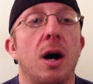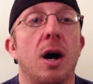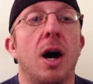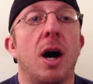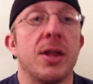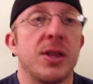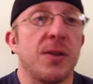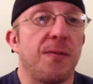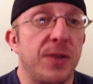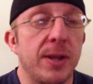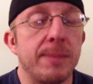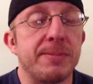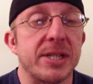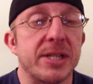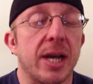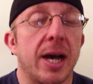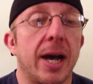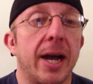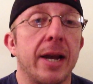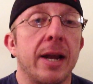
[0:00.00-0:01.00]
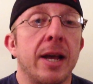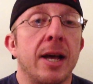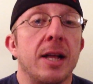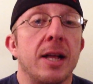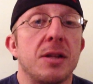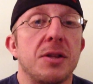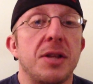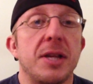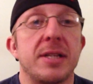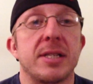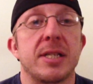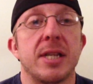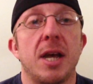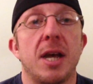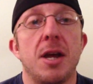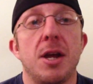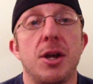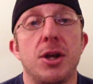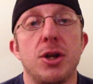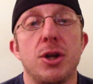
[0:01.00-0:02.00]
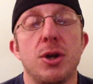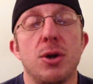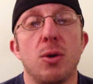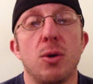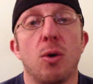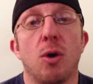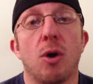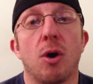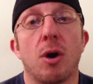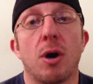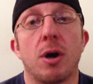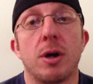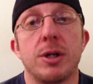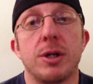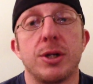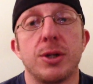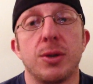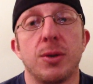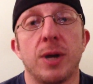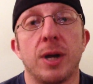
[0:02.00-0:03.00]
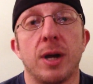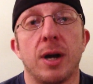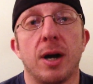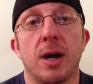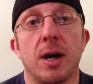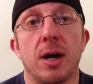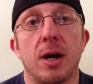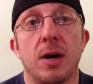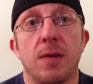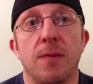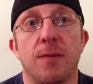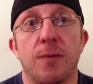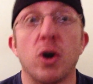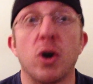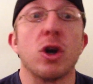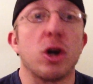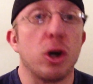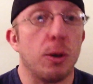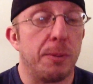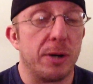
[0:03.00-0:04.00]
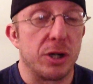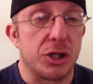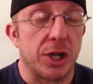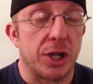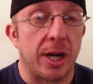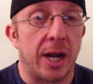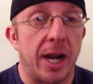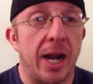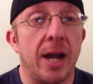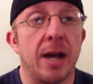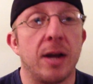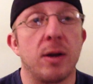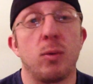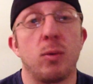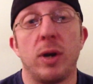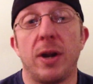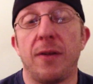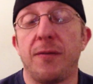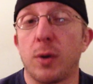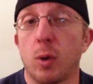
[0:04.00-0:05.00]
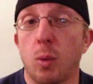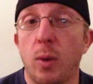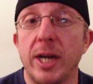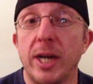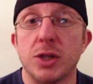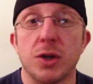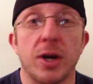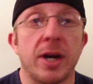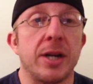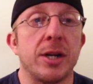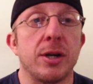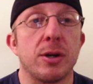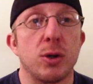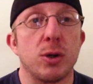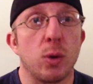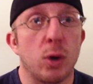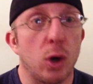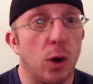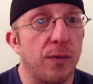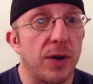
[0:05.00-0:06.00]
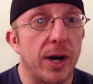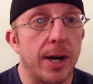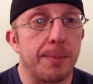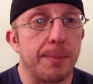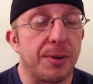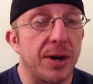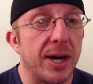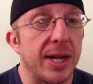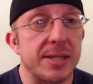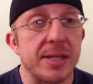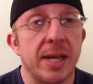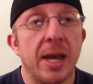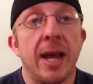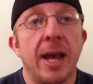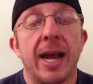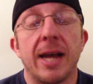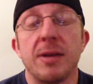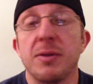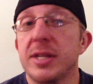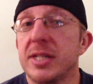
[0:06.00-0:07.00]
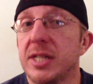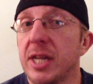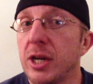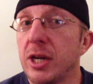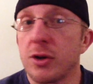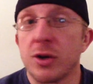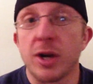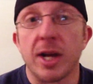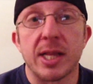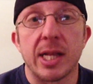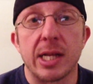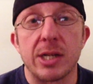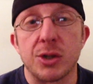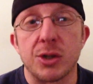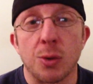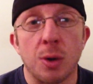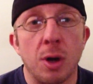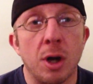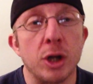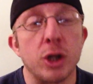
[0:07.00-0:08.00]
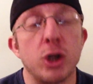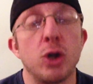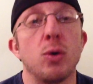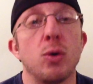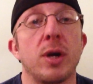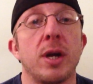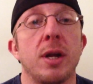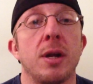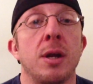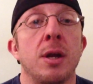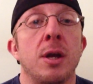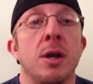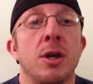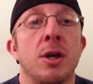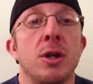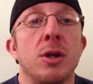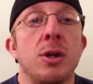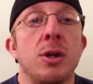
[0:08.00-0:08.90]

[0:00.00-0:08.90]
On the flip side, let's say you are doing vertical pushing, and if you're weight training, you're doing overhead press, and let's say you're not that strong, you can